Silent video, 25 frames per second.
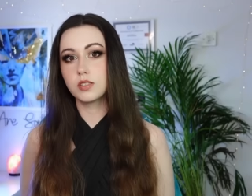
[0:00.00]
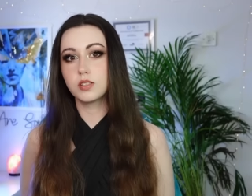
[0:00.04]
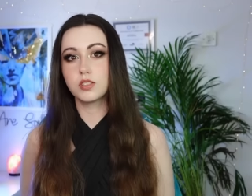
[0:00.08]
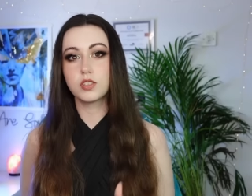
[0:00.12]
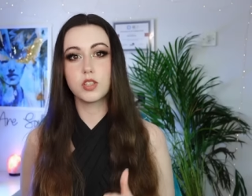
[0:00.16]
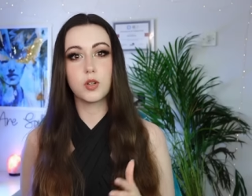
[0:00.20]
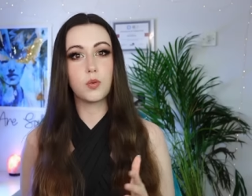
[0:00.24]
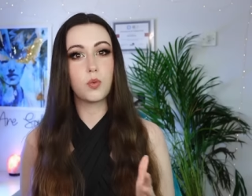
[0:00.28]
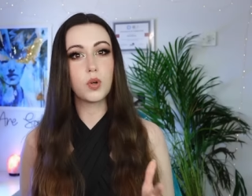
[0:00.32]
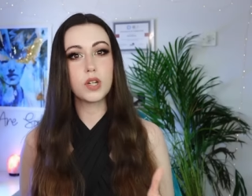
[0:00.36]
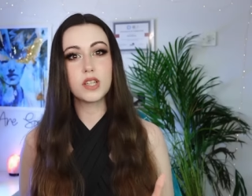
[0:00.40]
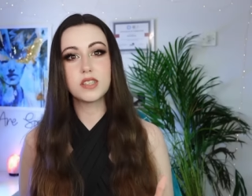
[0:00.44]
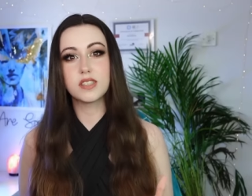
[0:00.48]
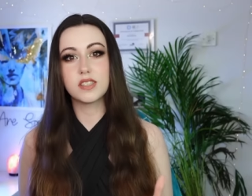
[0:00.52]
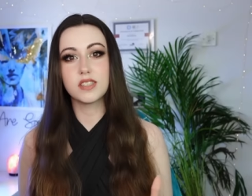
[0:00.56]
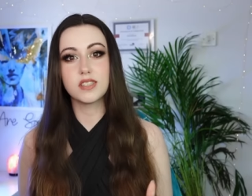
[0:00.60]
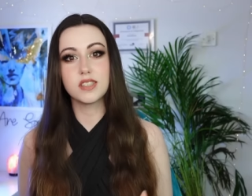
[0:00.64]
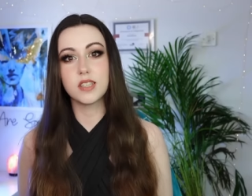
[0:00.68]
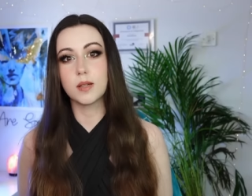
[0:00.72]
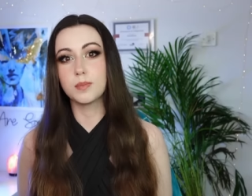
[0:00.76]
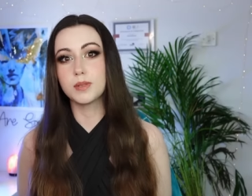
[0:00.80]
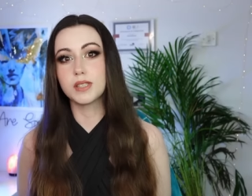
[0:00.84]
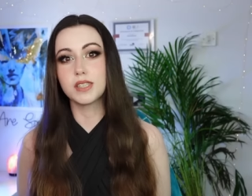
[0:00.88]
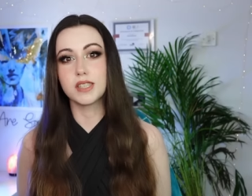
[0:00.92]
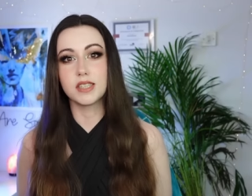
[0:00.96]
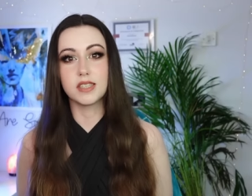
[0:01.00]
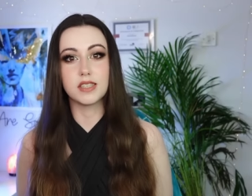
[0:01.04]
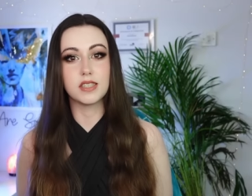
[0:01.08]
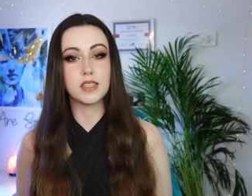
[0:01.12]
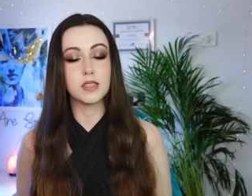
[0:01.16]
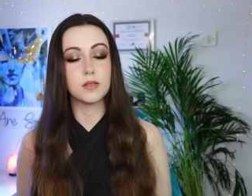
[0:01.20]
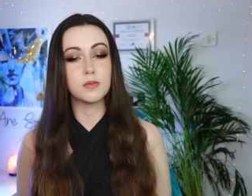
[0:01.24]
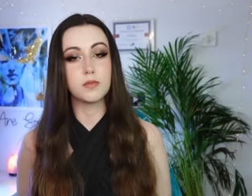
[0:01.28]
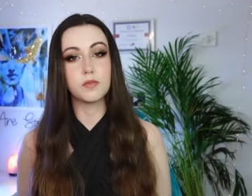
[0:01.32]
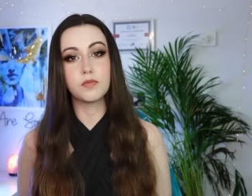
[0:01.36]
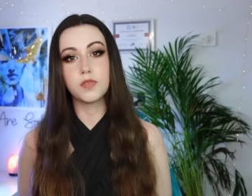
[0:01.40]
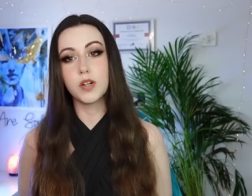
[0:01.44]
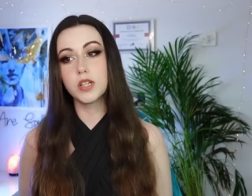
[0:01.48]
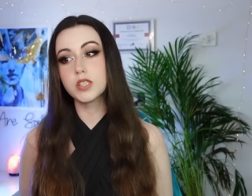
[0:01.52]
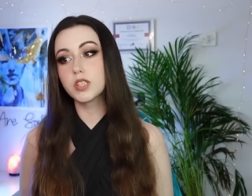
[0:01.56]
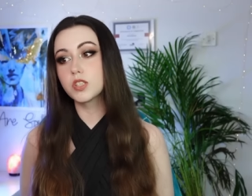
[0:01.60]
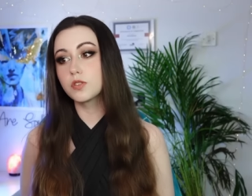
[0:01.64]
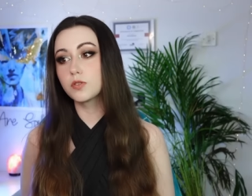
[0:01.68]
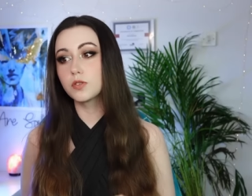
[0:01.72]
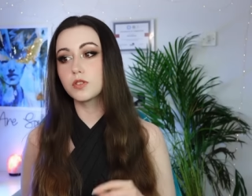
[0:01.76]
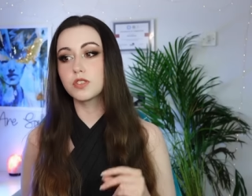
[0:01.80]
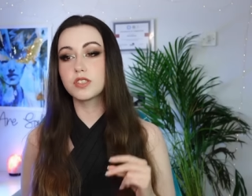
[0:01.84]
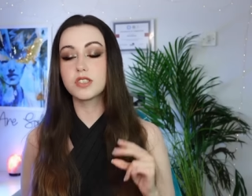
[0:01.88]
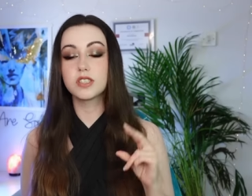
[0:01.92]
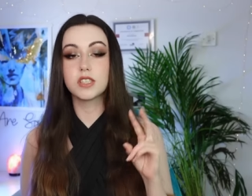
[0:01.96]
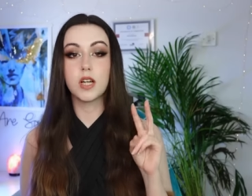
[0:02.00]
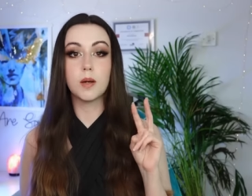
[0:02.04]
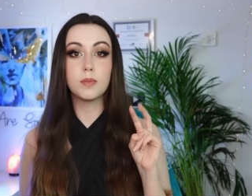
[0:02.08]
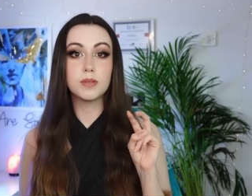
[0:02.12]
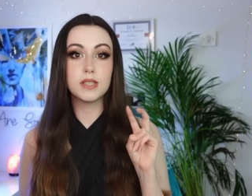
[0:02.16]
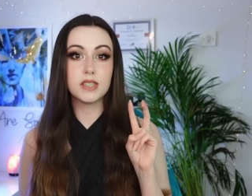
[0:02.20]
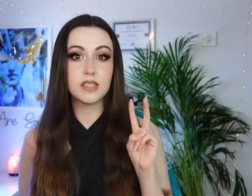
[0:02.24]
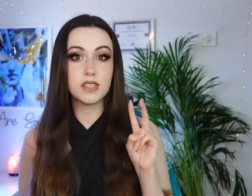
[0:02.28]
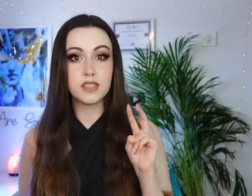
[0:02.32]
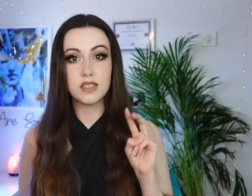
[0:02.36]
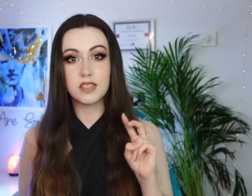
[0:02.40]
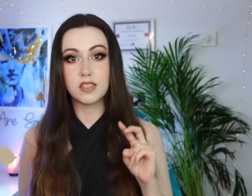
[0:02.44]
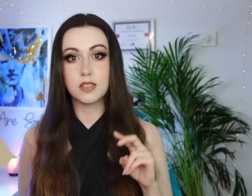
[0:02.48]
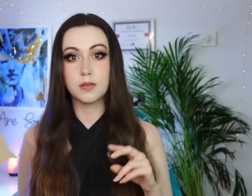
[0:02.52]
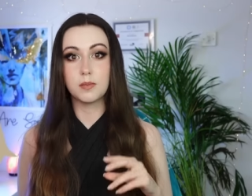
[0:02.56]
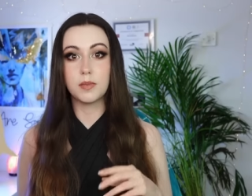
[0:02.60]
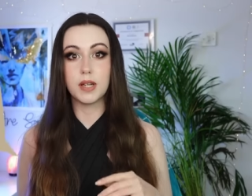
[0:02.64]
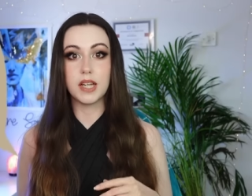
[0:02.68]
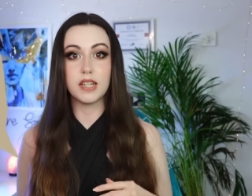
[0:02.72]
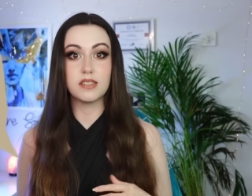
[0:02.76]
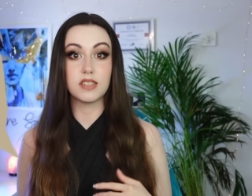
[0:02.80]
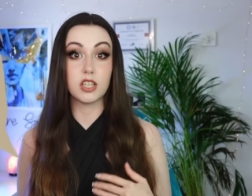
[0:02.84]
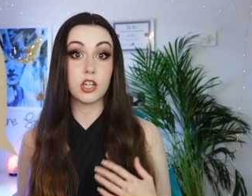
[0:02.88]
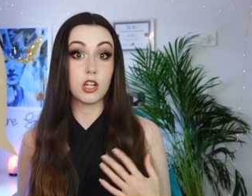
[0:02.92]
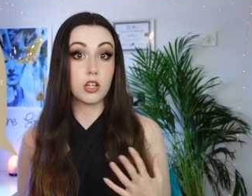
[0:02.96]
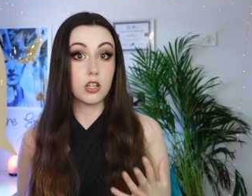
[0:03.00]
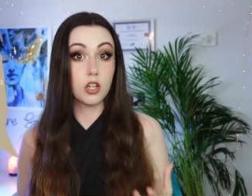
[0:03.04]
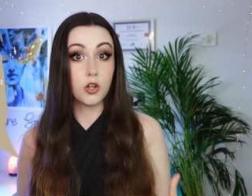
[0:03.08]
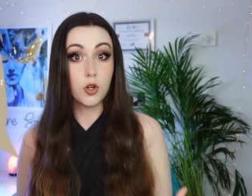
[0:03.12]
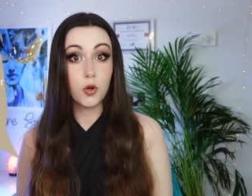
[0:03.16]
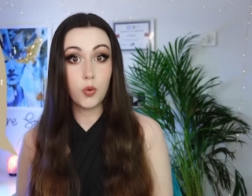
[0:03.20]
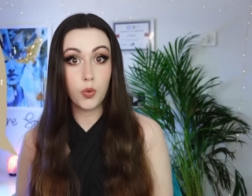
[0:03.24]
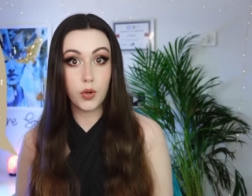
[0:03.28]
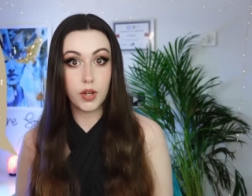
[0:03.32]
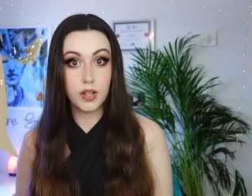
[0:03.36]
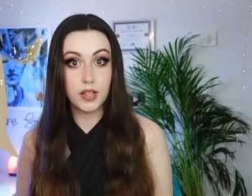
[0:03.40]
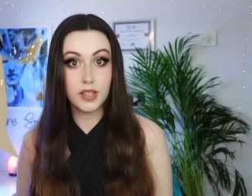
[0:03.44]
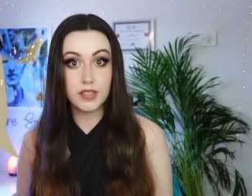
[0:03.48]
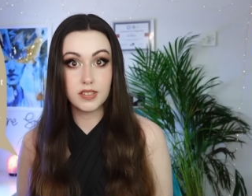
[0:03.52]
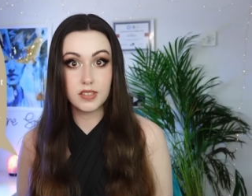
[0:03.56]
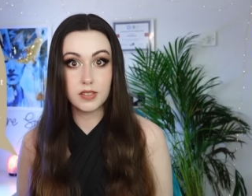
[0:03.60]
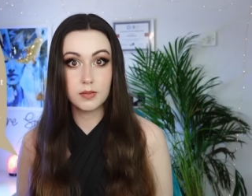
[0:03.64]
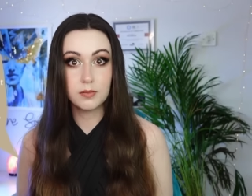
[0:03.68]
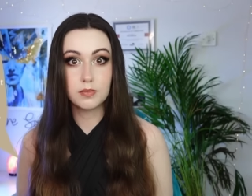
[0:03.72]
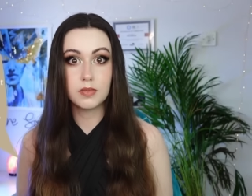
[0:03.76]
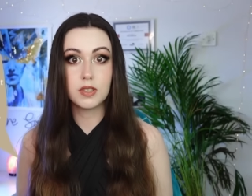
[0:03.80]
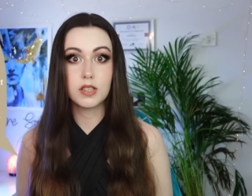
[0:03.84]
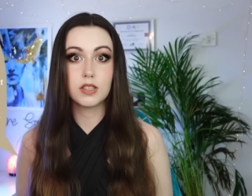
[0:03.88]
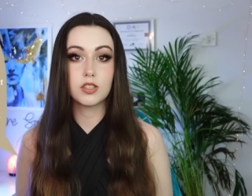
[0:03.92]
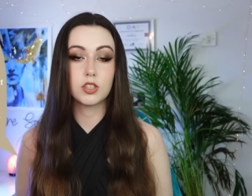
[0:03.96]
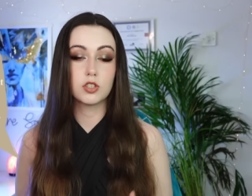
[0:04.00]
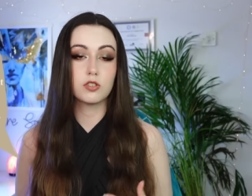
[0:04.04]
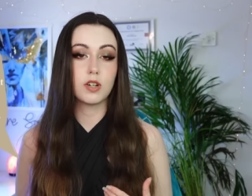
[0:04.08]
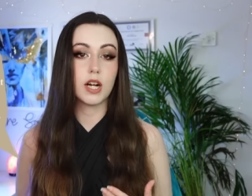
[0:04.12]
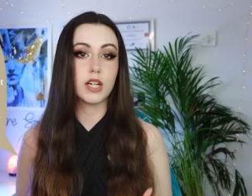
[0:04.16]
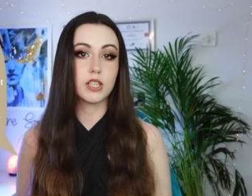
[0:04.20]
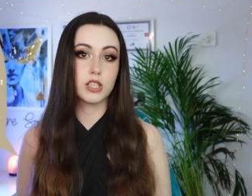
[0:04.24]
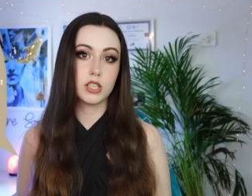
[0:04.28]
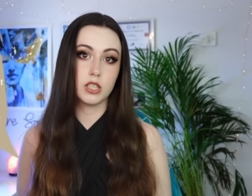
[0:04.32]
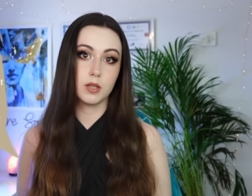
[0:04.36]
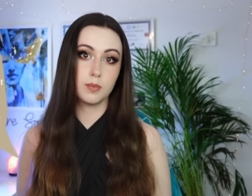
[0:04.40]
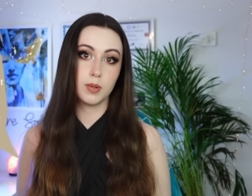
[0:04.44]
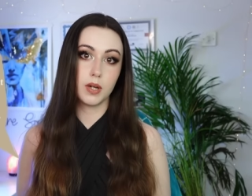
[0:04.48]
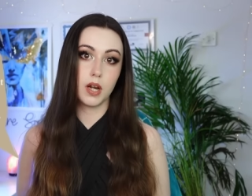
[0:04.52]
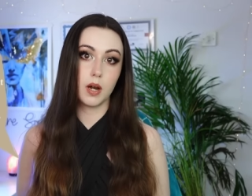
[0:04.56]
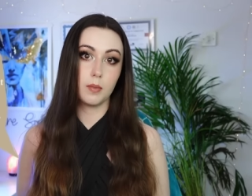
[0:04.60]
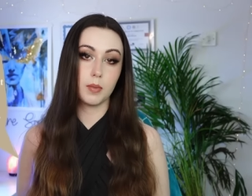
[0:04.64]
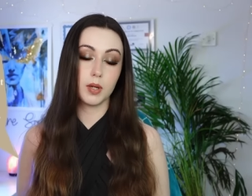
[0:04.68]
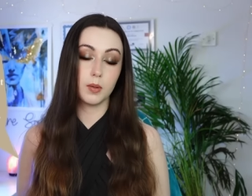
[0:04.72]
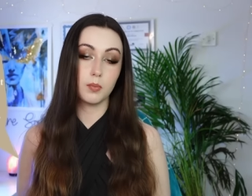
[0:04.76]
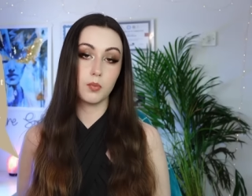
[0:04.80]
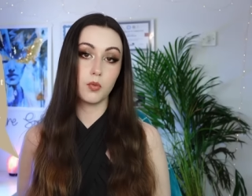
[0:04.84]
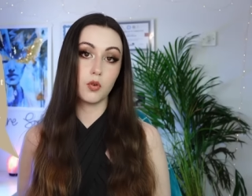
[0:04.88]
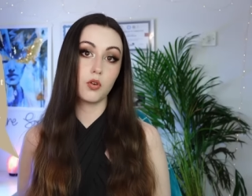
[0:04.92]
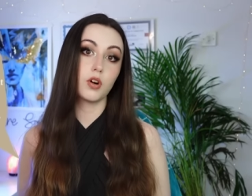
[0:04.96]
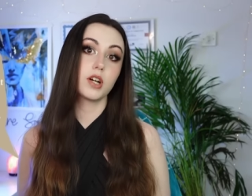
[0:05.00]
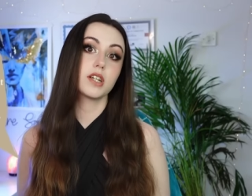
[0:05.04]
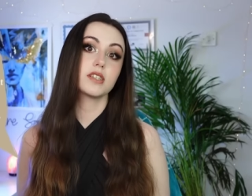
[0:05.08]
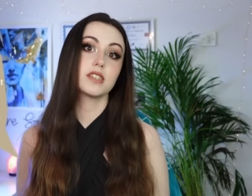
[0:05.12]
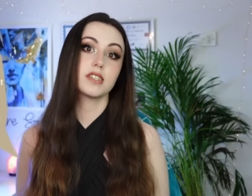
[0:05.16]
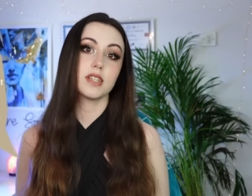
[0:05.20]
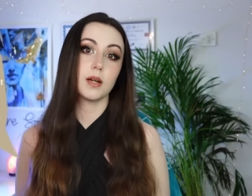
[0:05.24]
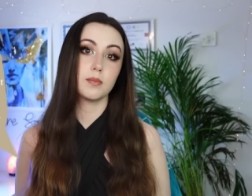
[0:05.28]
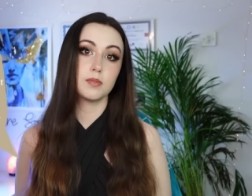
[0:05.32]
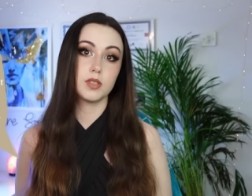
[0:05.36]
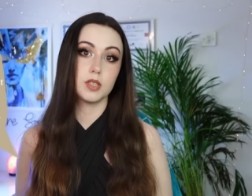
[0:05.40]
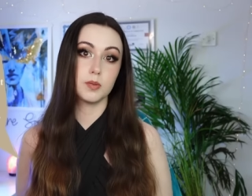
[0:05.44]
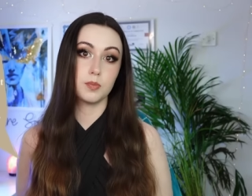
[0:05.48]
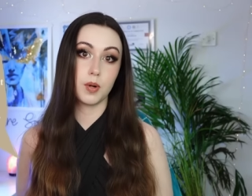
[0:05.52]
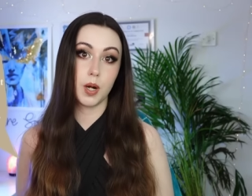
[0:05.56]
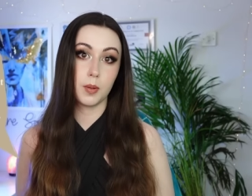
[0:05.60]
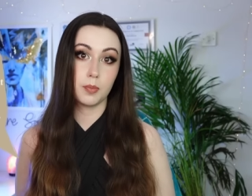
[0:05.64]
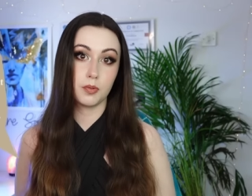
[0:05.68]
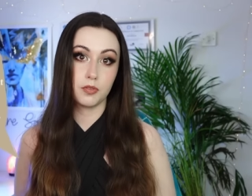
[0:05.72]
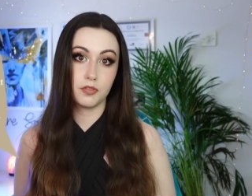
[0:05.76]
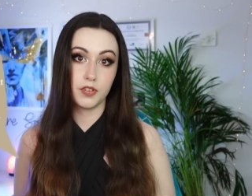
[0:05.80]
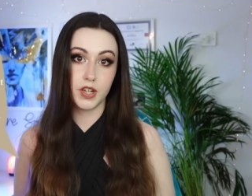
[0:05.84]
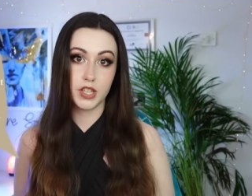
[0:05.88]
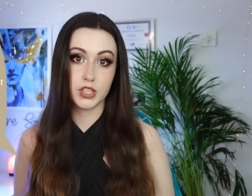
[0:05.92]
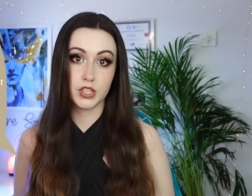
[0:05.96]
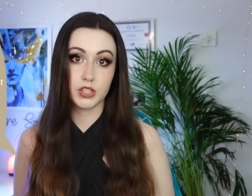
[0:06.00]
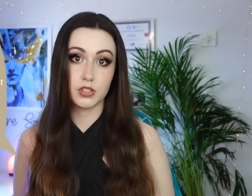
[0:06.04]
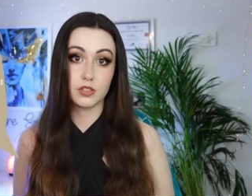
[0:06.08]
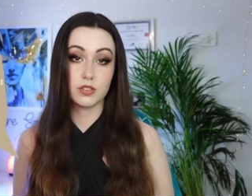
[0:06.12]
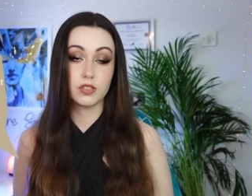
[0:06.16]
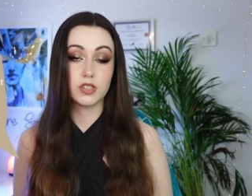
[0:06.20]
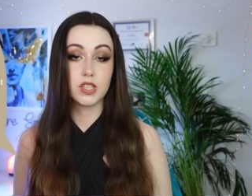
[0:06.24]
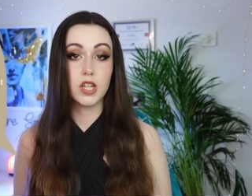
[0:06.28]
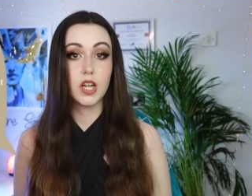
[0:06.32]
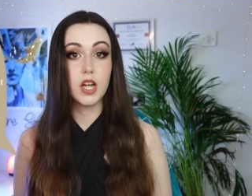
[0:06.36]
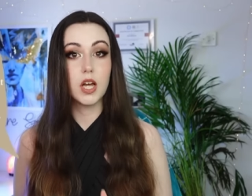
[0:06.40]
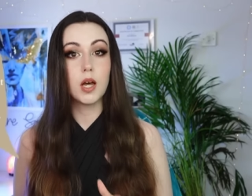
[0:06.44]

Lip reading: So what is a subsystem? First of all, subsystem is a colloquialism that's gradually becoming more accepted by professionals,